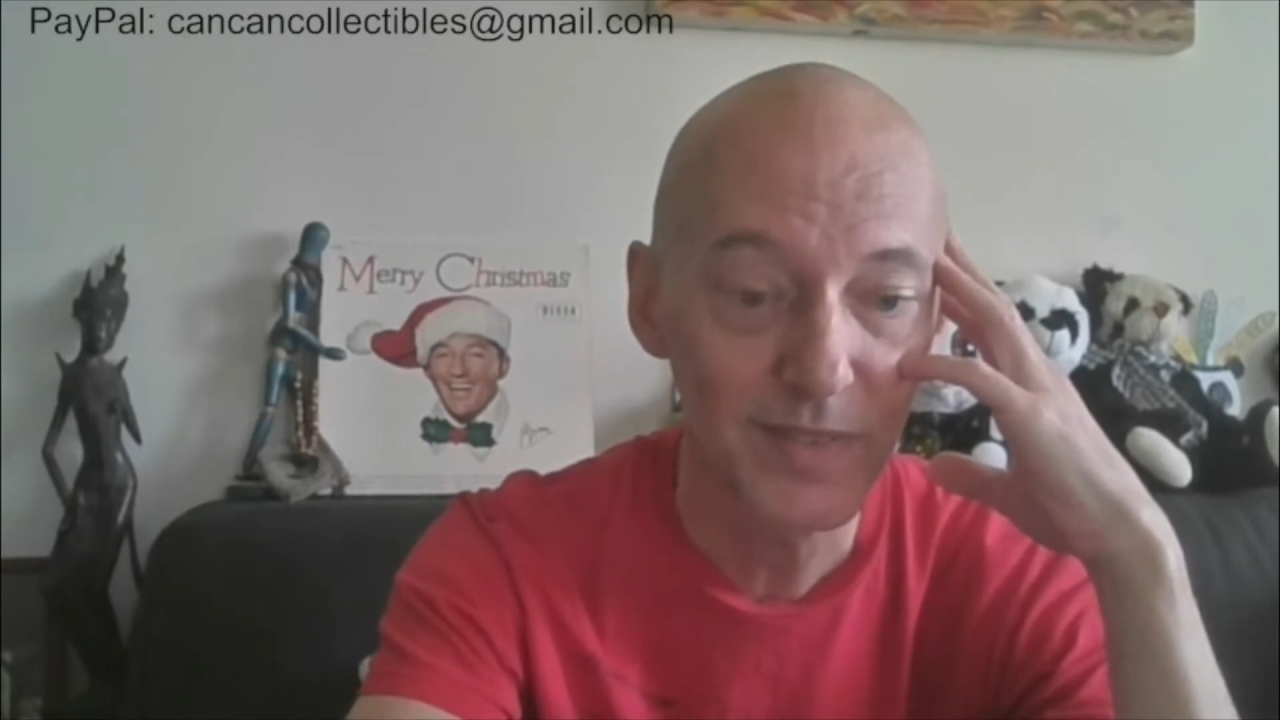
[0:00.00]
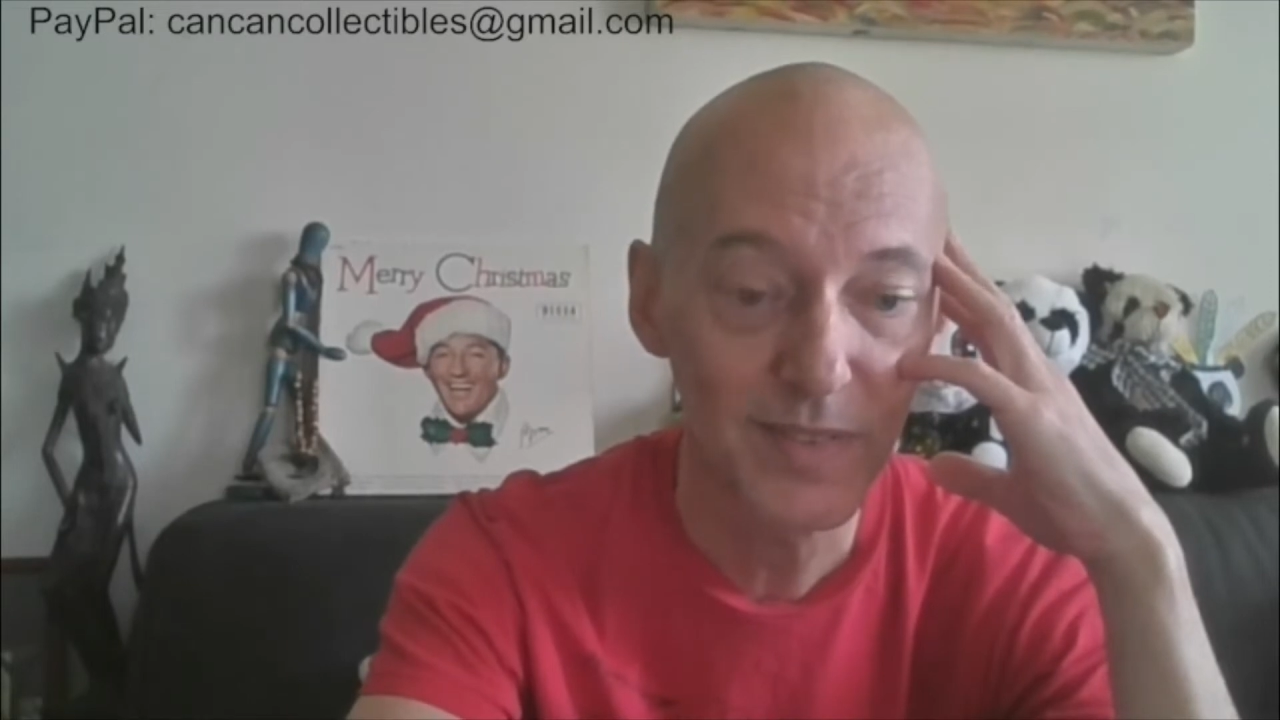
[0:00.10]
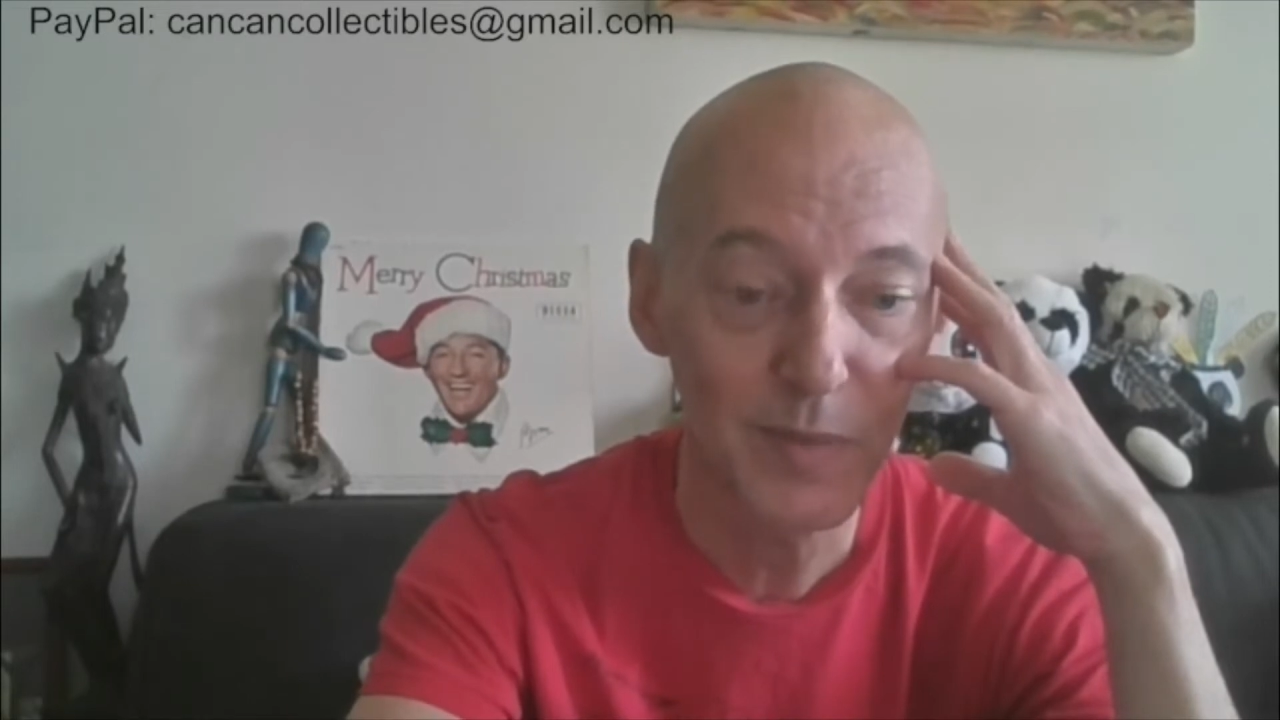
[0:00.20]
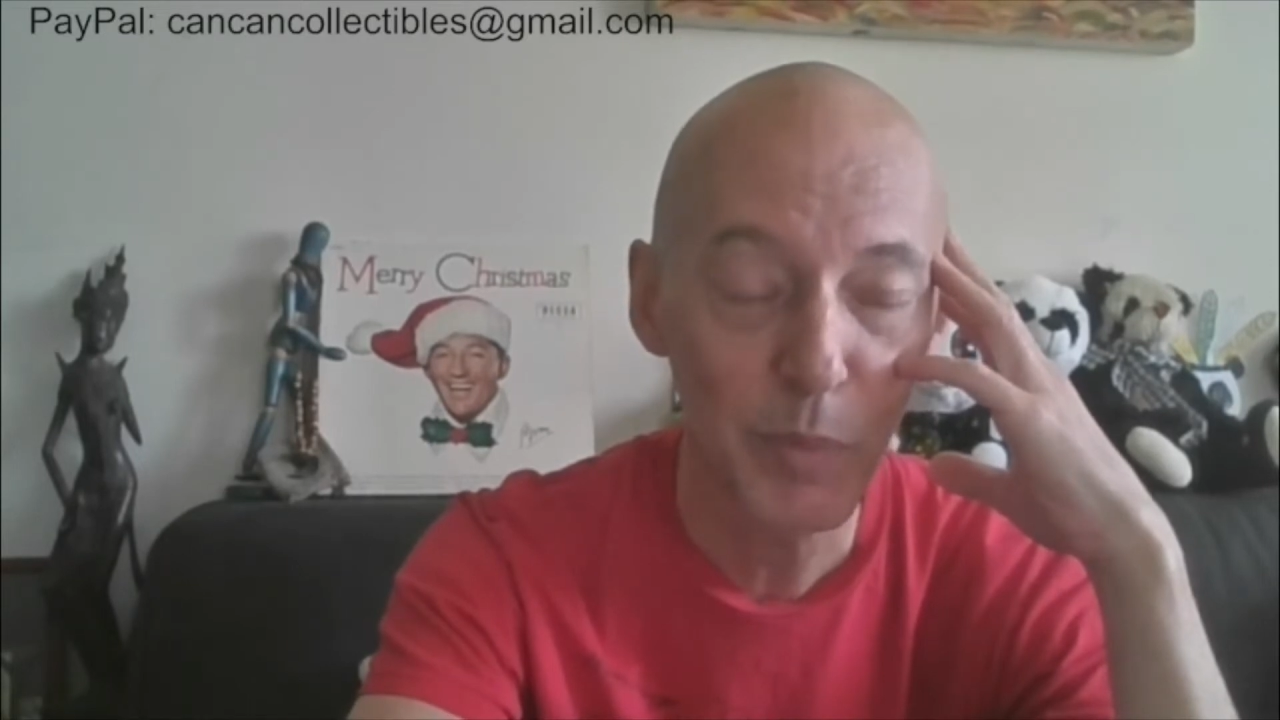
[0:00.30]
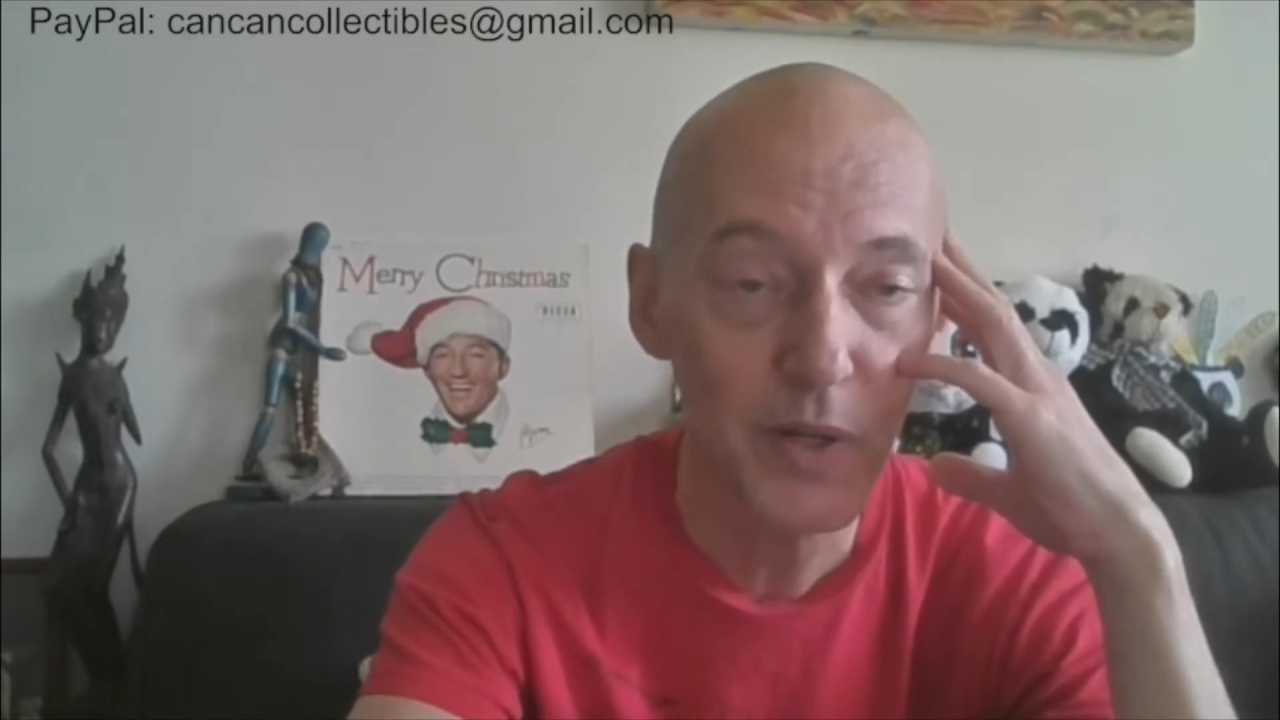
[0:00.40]

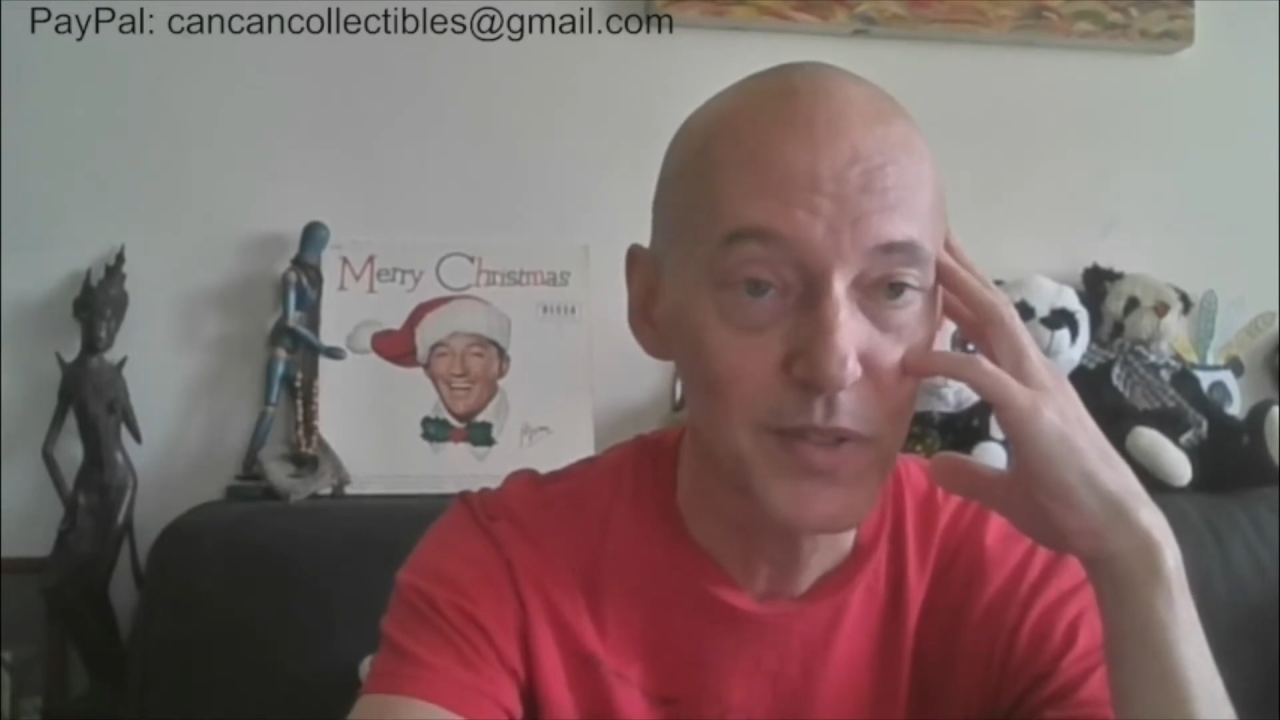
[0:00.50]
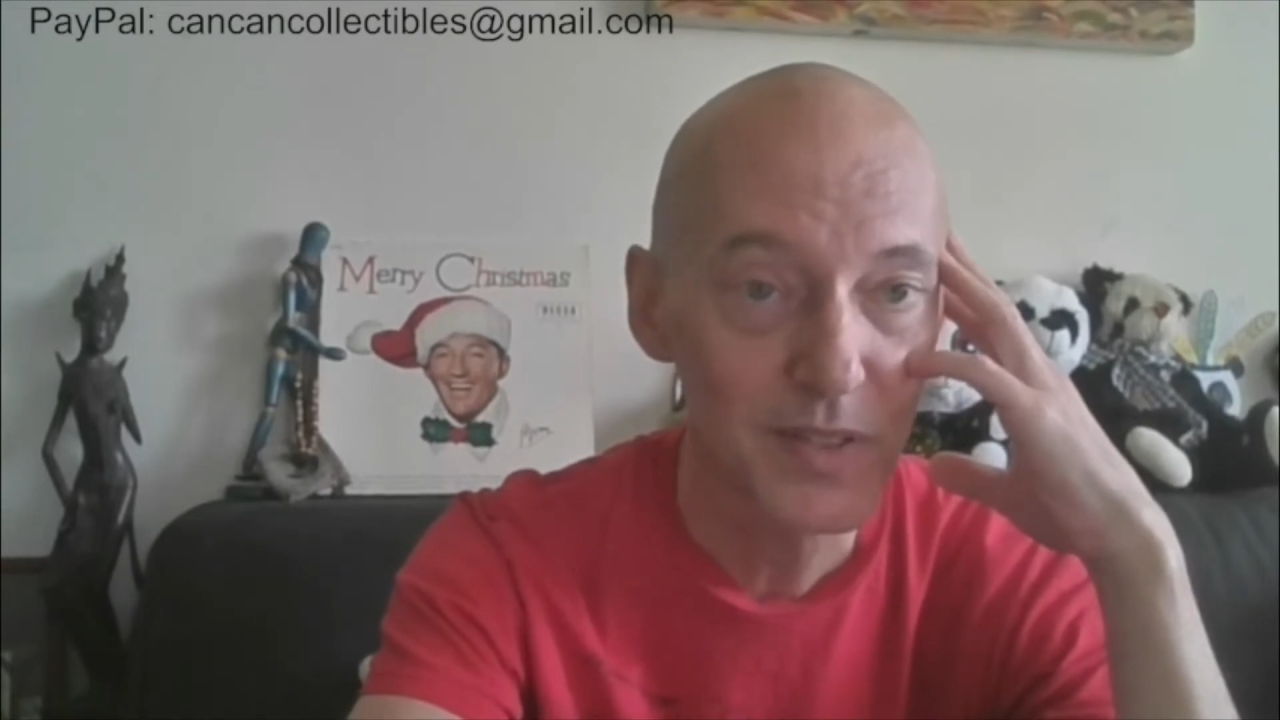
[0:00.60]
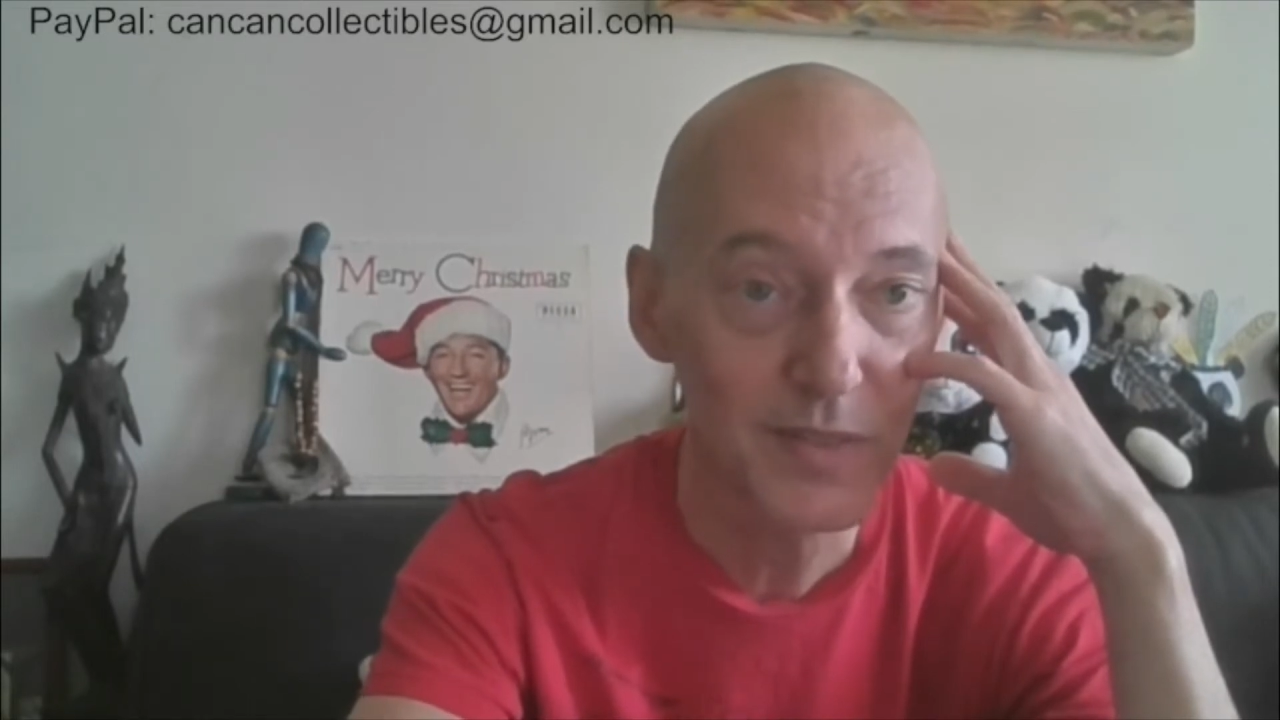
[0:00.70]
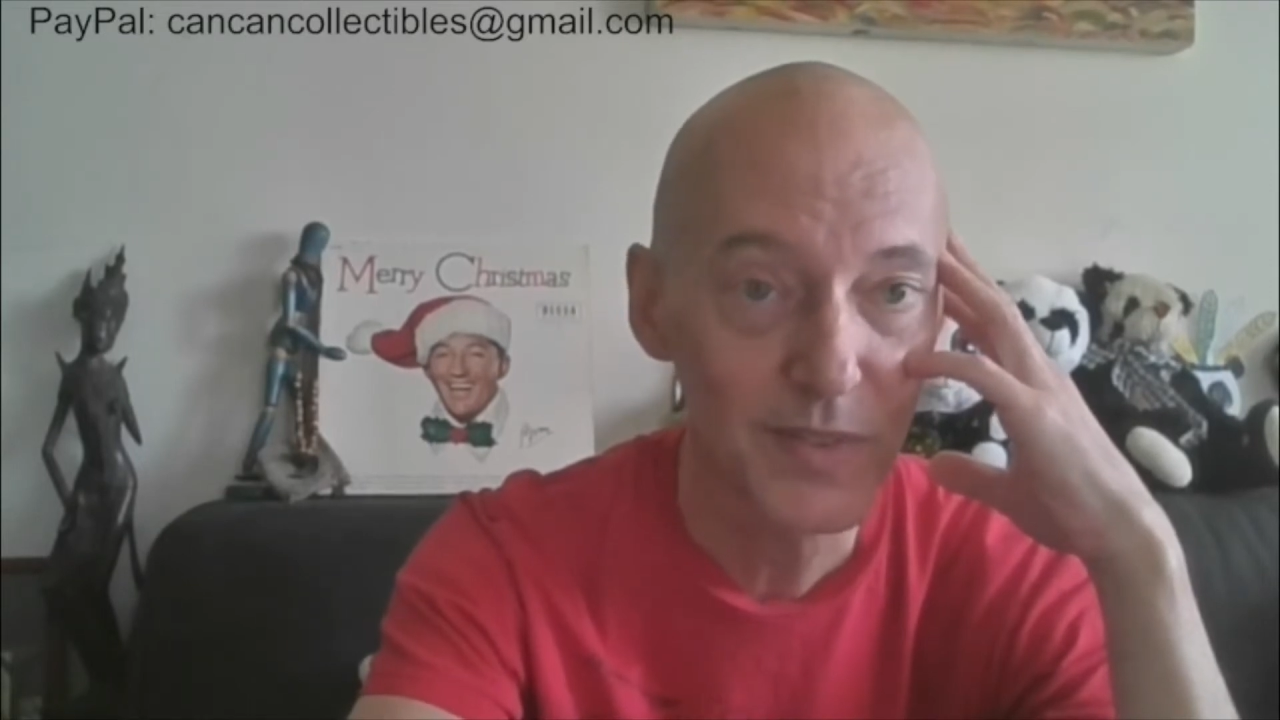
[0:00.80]
impulsive.